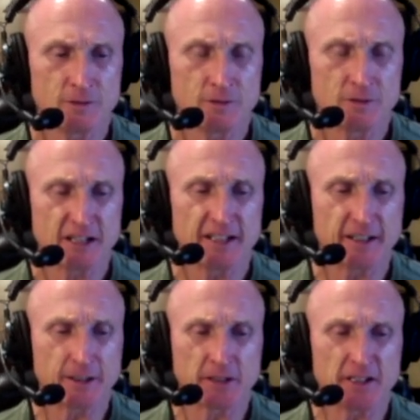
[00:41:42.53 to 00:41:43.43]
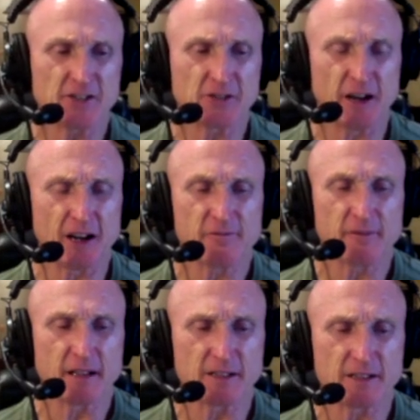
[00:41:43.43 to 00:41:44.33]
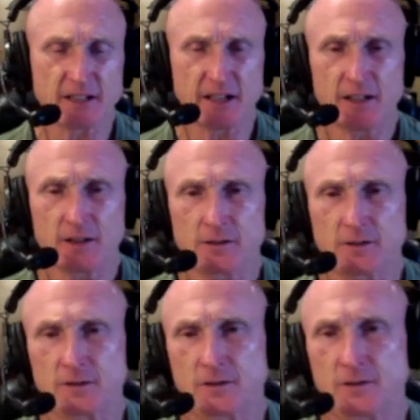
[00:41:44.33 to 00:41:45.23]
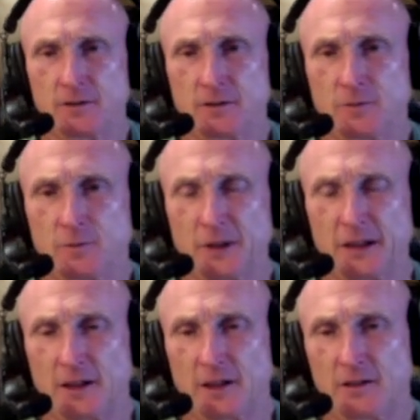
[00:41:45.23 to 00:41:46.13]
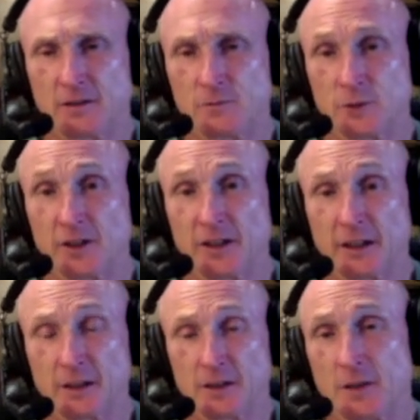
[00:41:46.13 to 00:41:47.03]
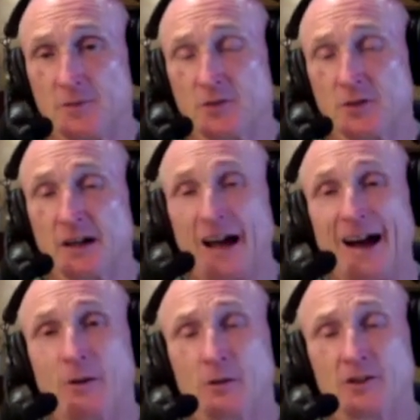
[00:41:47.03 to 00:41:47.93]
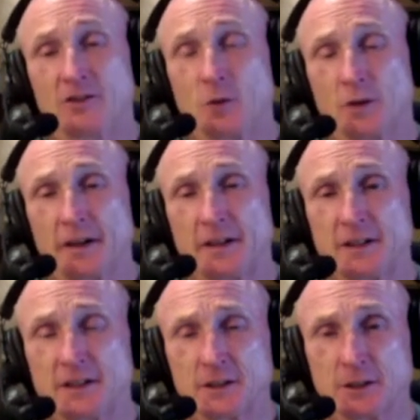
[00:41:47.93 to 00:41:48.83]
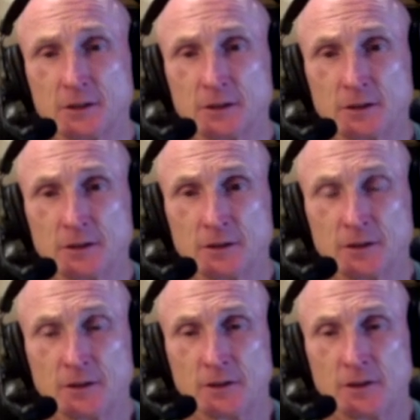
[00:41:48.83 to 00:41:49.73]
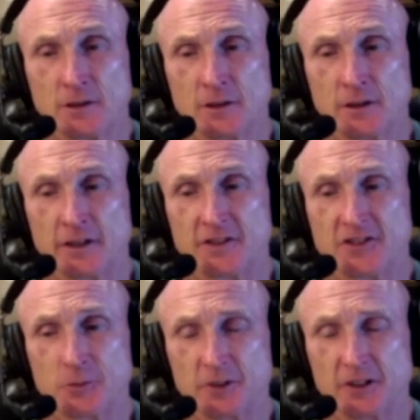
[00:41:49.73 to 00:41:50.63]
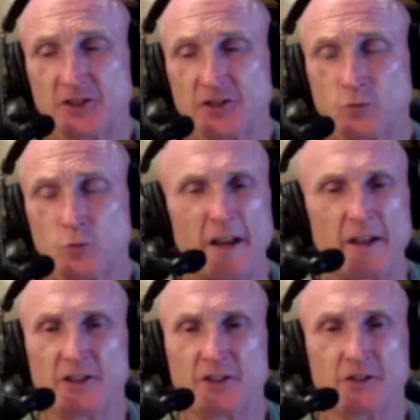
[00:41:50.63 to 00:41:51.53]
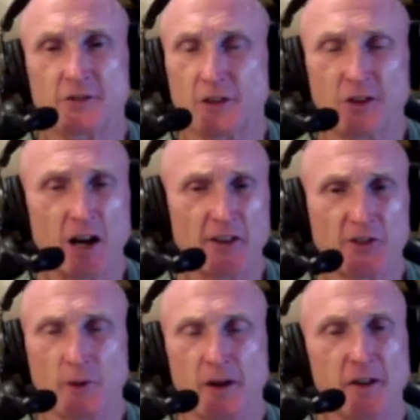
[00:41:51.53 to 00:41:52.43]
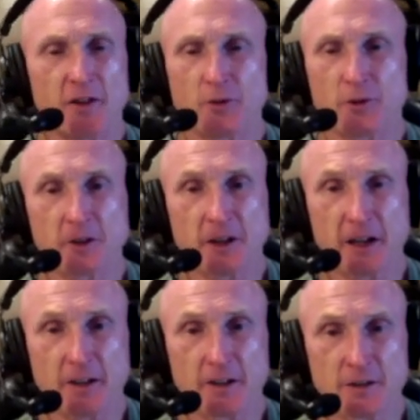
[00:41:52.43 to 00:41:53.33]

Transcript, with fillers: take at least five minutes a day, but really up to an hour is more ideal, and simply just witness the thoughts running through your head